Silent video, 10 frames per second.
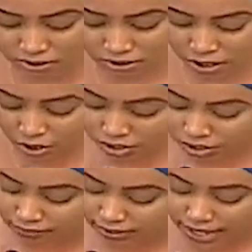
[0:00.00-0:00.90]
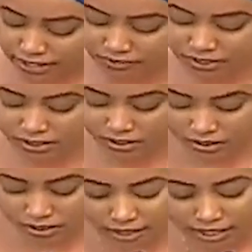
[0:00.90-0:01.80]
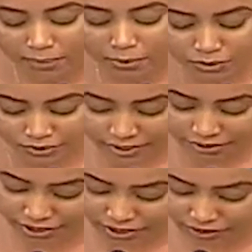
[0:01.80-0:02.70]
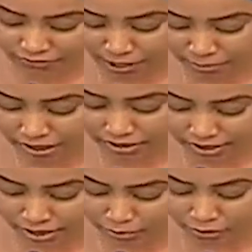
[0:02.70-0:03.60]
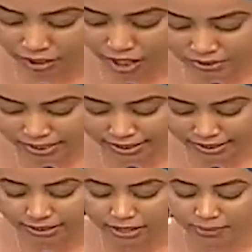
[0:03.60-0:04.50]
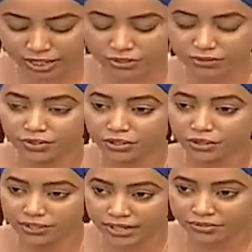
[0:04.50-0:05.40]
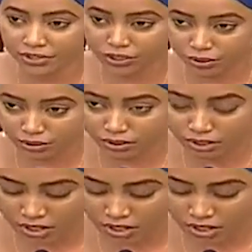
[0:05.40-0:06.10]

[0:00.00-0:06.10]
The loss of lives, coupled with the raging famine in Samburu County and other parts of the northern region,